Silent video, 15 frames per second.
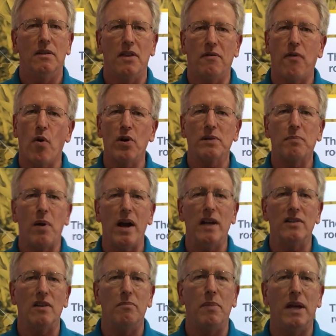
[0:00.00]
The Force
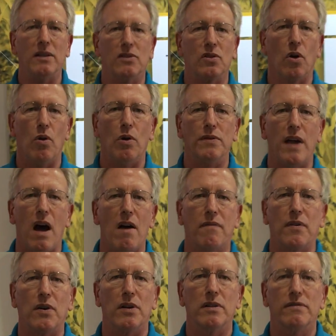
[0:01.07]
brands have been sold now
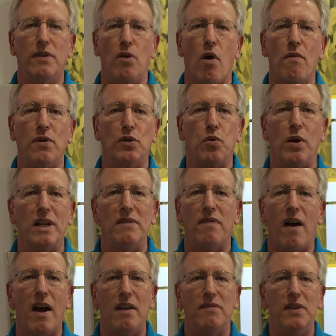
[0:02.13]
for over
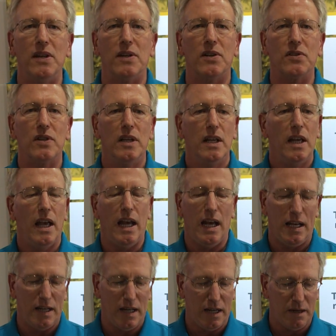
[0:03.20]
25 years,
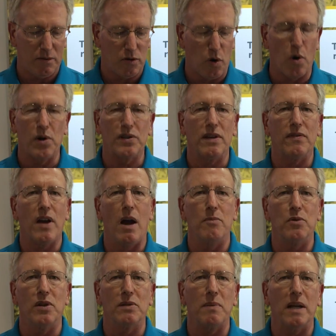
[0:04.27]
and growers have
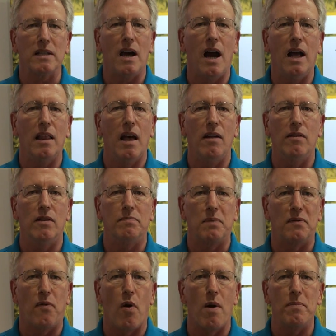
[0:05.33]
come to expect a high level of
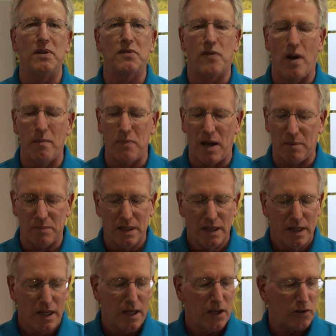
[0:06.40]
performance from them.
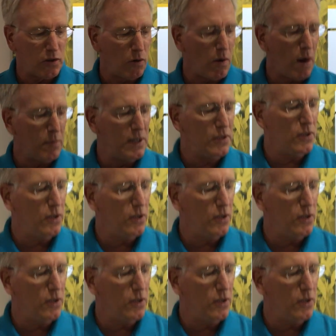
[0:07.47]
So what we